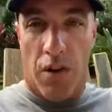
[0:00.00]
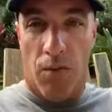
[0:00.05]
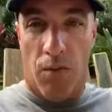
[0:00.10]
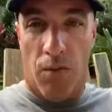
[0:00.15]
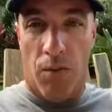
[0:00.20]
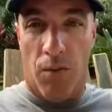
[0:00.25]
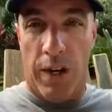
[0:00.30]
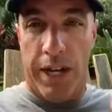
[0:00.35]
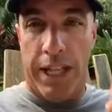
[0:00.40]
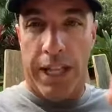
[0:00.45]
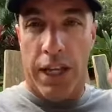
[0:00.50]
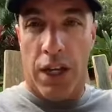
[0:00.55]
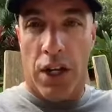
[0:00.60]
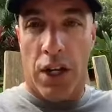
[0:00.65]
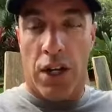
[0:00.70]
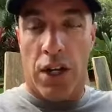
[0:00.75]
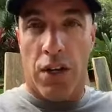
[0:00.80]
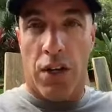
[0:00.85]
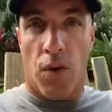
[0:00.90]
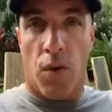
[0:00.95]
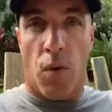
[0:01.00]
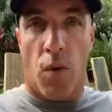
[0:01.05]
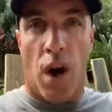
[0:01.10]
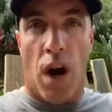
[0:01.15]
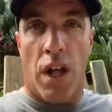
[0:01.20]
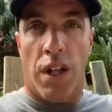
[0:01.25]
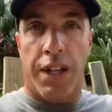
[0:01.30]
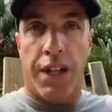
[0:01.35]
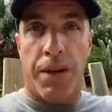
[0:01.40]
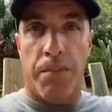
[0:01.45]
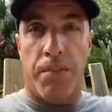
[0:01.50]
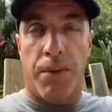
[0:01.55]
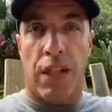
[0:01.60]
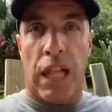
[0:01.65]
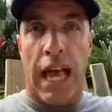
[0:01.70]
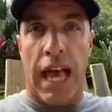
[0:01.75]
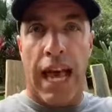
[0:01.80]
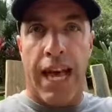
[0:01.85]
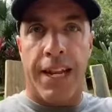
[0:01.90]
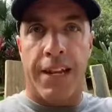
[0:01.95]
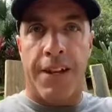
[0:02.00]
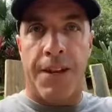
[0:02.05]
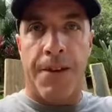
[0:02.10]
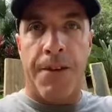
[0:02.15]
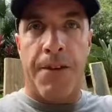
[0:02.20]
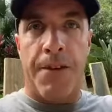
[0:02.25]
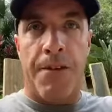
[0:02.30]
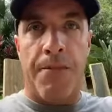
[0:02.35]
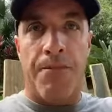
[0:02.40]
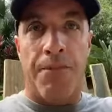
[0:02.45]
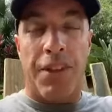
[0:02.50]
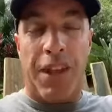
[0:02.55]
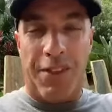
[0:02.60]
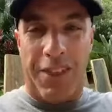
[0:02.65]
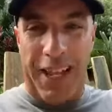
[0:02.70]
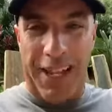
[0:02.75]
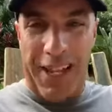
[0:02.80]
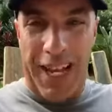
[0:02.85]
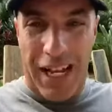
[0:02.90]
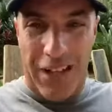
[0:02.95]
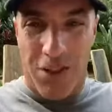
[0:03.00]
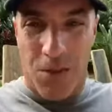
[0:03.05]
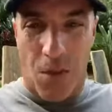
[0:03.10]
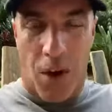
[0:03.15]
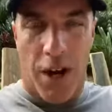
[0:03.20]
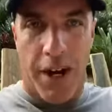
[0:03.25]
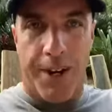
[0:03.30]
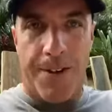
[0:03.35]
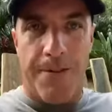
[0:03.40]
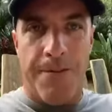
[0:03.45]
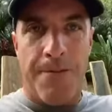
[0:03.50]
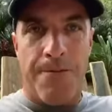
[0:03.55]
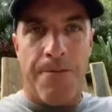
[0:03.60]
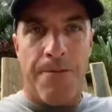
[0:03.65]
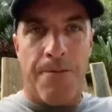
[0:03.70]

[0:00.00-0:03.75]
a really good quality plan, then guess what?